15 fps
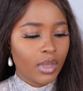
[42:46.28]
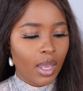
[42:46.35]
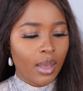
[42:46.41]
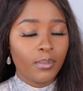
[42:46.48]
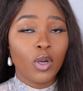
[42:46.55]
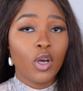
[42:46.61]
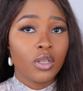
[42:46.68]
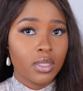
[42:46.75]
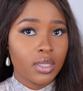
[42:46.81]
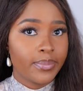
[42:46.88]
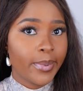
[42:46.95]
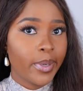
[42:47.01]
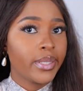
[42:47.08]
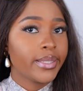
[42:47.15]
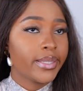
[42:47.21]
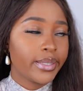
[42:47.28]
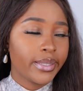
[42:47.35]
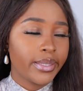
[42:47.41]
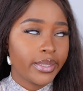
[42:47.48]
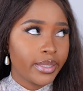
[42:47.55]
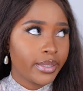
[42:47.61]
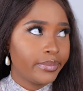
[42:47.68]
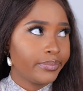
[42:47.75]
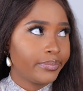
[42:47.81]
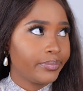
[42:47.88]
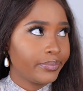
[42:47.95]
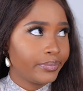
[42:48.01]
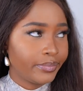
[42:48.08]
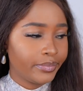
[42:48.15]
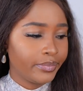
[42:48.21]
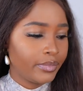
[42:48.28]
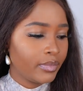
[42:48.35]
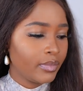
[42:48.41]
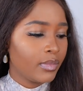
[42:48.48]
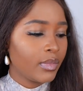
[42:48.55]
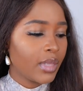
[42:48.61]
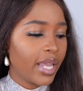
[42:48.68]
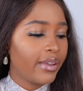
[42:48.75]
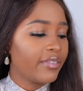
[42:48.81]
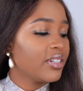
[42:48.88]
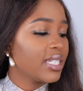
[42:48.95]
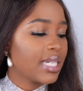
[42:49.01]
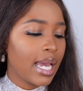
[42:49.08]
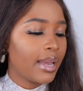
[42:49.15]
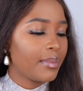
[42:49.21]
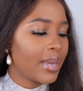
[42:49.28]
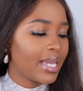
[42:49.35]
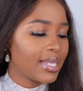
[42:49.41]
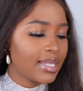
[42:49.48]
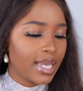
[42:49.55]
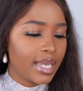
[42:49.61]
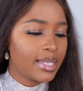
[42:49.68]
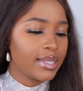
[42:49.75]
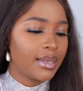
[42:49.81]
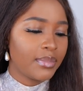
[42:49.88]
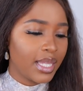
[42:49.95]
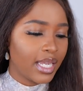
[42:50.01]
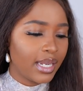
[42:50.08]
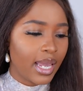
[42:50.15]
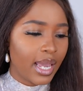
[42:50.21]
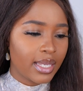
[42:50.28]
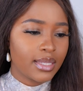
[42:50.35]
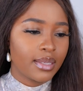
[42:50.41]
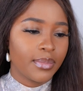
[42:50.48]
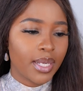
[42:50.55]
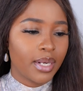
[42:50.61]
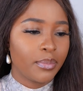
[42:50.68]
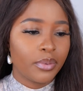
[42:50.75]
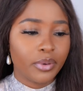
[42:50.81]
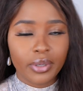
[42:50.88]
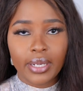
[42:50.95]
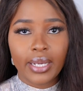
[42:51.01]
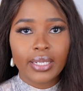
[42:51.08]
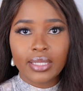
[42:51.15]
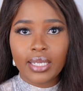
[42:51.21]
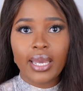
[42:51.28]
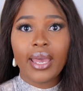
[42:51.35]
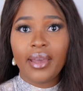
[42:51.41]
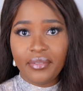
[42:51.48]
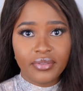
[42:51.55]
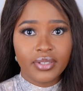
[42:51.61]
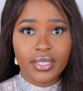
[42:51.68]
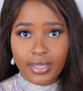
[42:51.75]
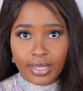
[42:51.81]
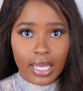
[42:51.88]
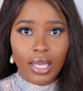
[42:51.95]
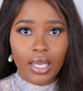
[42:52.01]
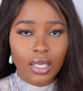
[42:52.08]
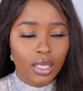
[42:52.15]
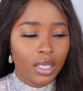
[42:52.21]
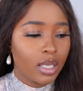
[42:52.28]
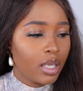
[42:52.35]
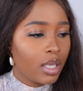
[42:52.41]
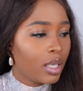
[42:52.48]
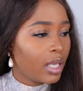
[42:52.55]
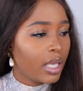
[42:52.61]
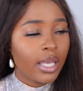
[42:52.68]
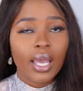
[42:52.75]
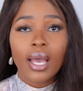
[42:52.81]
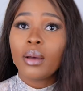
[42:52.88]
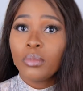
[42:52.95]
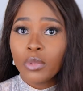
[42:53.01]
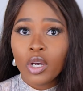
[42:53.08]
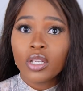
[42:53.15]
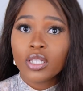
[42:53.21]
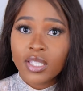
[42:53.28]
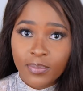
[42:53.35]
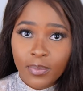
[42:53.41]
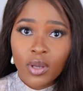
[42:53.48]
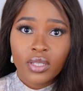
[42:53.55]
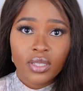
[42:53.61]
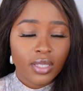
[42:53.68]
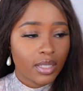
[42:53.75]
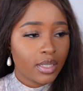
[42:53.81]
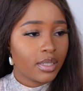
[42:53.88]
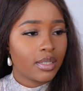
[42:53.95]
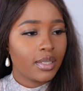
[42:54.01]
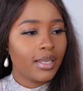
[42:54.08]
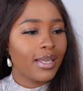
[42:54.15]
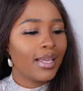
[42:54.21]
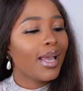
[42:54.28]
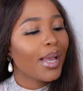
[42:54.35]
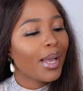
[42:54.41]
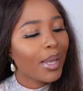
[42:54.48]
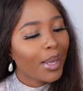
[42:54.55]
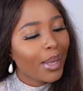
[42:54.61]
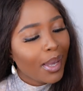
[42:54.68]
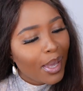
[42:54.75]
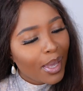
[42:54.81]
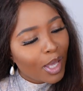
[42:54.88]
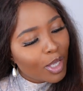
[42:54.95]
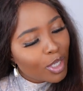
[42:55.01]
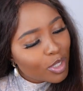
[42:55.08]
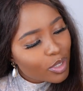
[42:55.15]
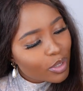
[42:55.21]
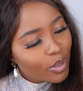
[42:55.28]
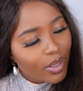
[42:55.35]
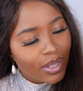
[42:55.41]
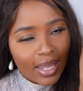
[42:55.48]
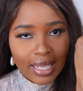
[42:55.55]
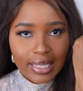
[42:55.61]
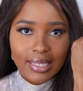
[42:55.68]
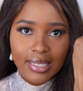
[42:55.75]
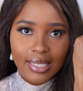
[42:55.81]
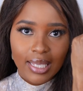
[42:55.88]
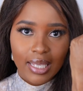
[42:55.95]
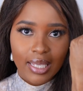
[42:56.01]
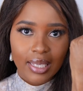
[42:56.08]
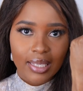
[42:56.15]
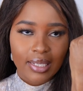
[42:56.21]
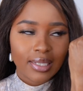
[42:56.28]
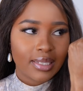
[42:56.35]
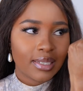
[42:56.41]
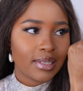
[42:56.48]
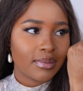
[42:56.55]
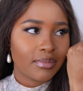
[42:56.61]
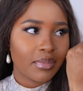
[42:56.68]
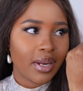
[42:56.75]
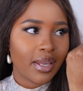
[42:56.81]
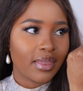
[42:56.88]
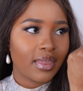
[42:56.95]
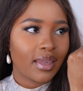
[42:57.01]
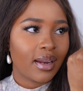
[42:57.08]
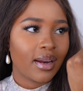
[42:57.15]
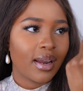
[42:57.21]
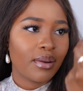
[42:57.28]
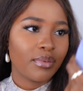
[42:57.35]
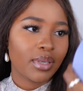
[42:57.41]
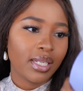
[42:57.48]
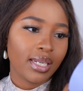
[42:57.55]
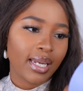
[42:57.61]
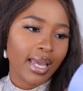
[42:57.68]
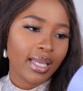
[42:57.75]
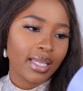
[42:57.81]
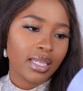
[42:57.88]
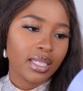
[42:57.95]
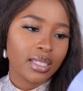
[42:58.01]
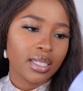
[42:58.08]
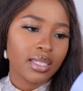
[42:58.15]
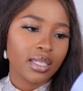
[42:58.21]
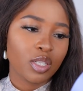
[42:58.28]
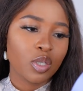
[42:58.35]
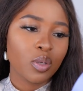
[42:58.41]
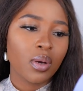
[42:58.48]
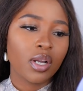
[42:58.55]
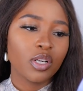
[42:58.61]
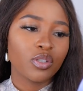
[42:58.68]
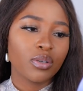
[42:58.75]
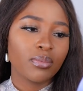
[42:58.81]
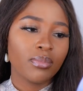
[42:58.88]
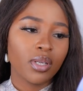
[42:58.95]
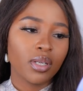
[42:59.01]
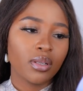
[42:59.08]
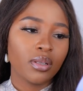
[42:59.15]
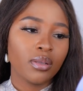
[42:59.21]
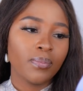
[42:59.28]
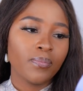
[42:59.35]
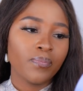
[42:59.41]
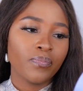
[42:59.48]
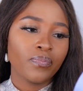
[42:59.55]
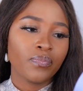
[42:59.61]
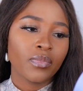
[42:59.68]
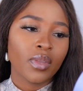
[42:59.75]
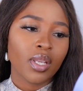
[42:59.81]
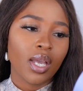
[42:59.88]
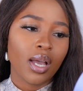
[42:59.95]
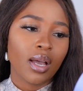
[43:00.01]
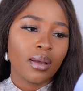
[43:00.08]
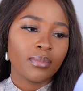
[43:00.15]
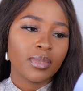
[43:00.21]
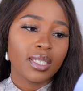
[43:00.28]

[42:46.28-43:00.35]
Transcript: I'm not sponsored. Every time I say something nice about a product, I have to say I'm not sponsored. So that's it right there. I really like it. This is a two hundred mil, um,